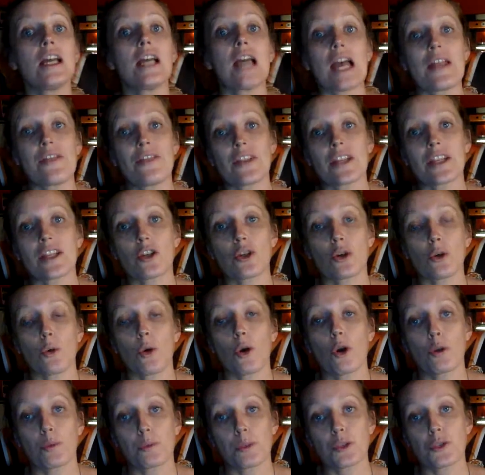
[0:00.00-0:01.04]
and then go
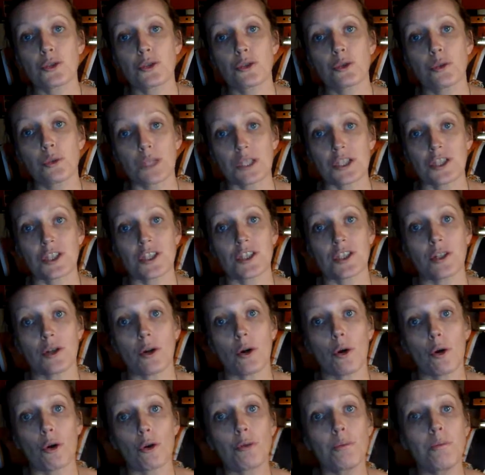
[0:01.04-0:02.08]
home and do questions at
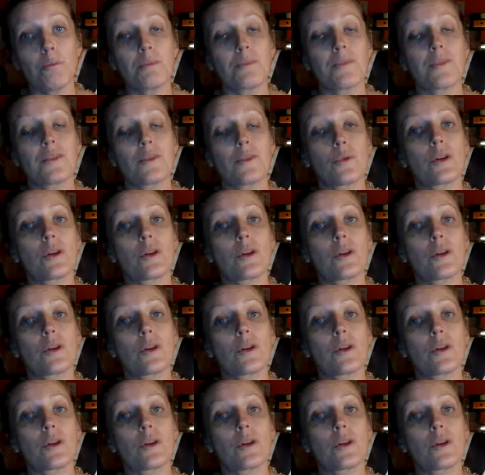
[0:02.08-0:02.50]
home,